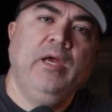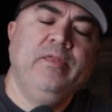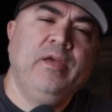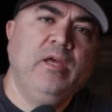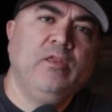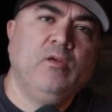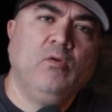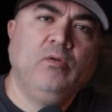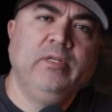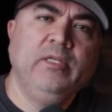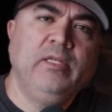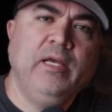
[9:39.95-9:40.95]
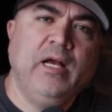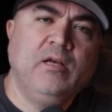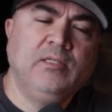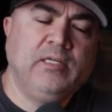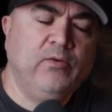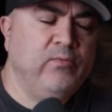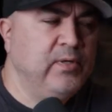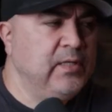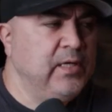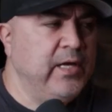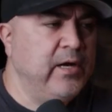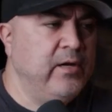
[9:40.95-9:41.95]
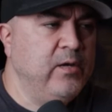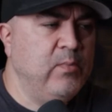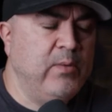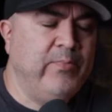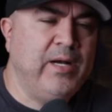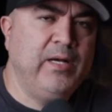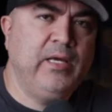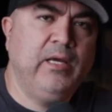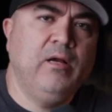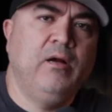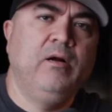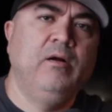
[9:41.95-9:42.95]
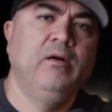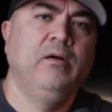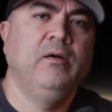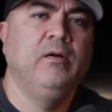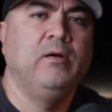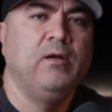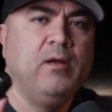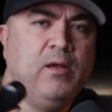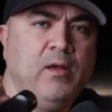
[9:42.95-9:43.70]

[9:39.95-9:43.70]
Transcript: And then the only thing else I really carry in my pocket are